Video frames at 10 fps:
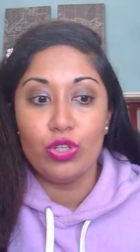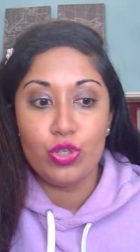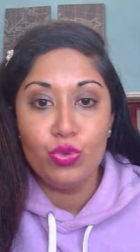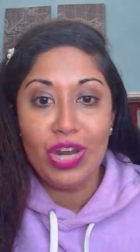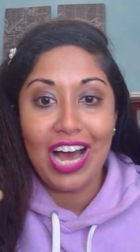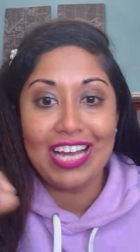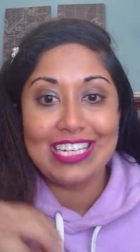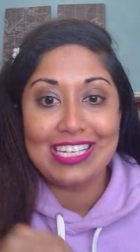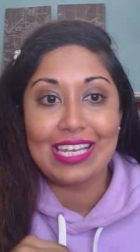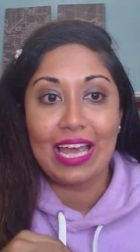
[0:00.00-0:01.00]
Do not
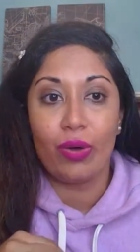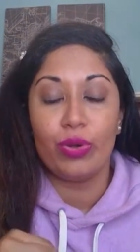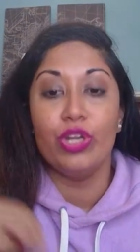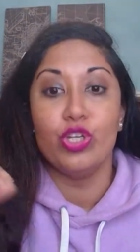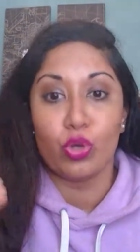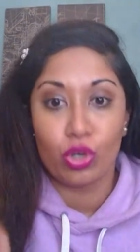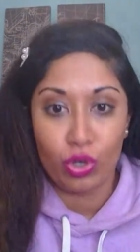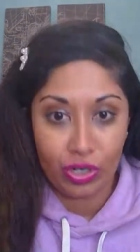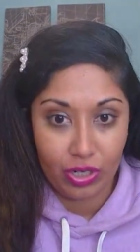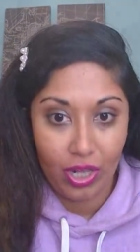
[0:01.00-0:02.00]
discount your
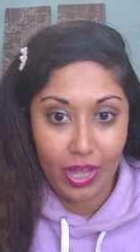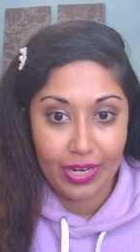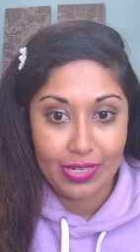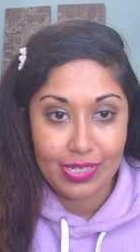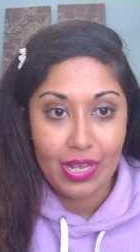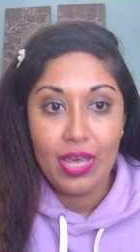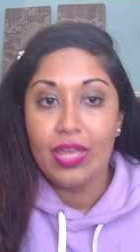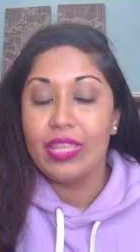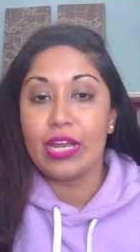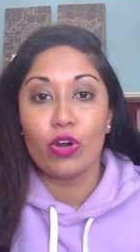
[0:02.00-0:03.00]
current clients.
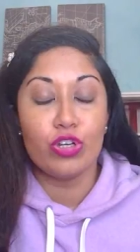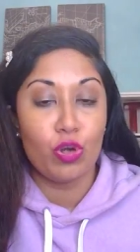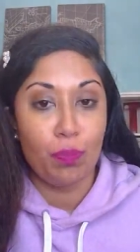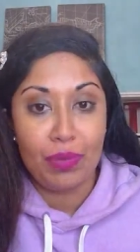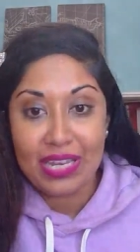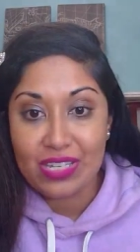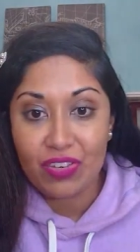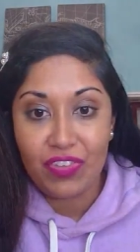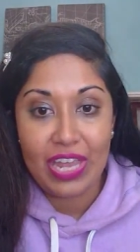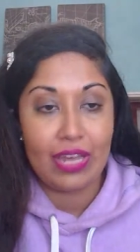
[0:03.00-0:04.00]
They are your
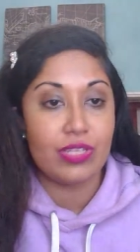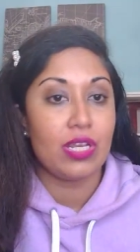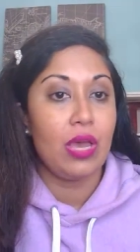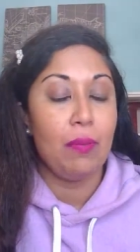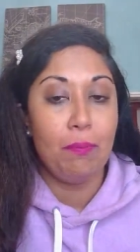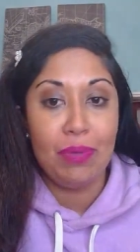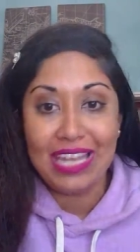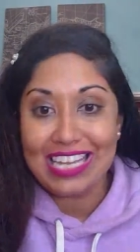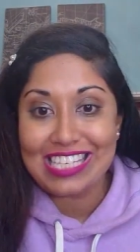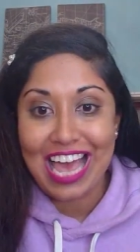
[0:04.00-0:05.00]
biggest fans,
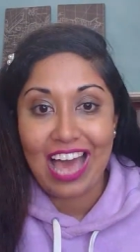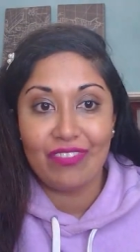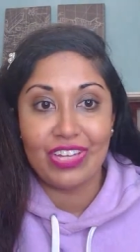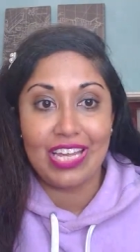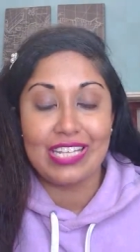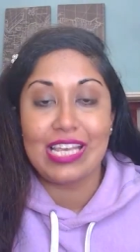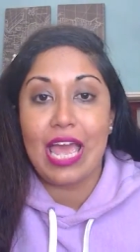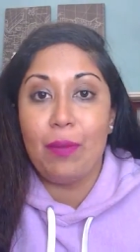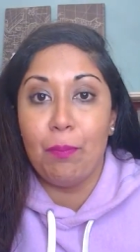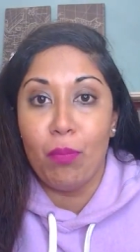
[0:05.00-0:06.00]
biggest advocates,
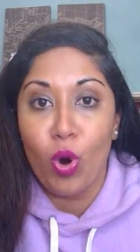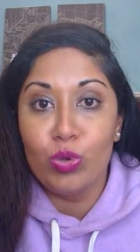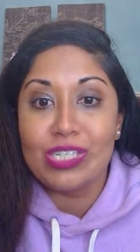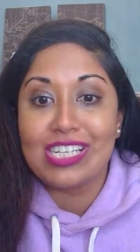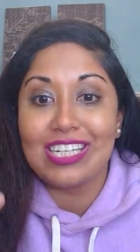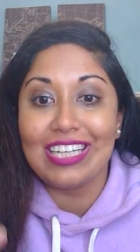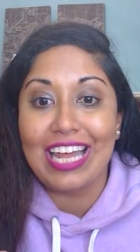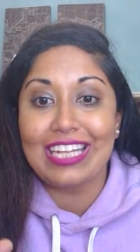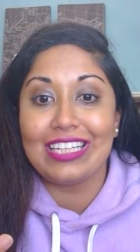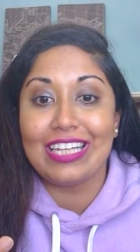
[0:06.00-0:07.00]
and most
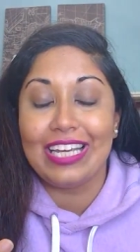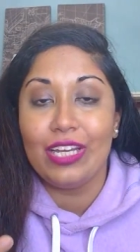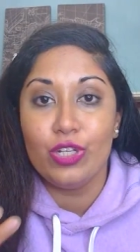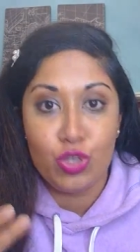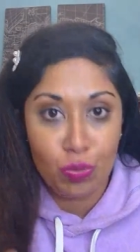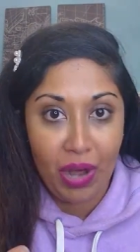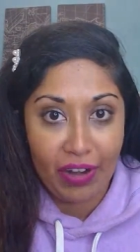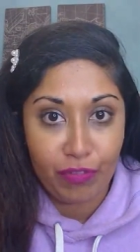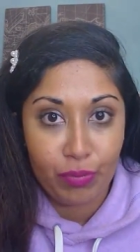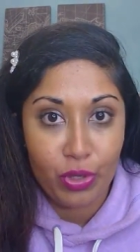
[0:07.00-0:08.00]
likely to
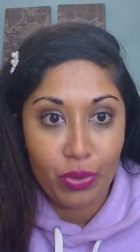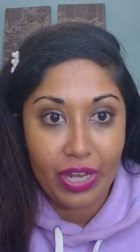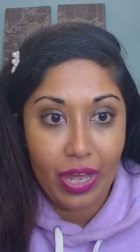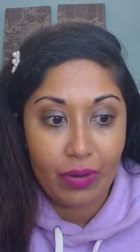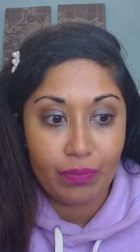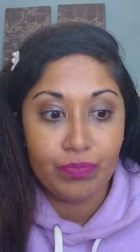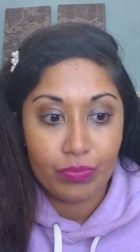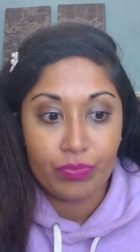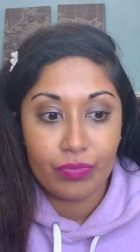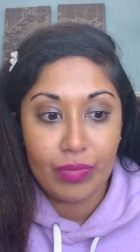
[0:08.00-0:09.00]
buy from you again.
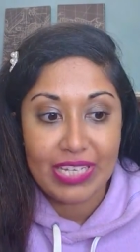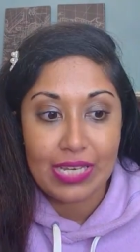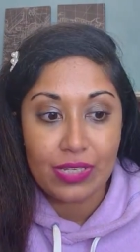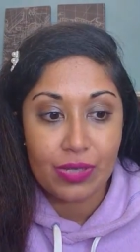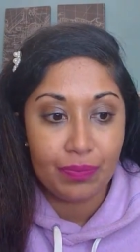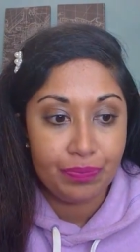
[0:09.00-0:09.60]
Make sense?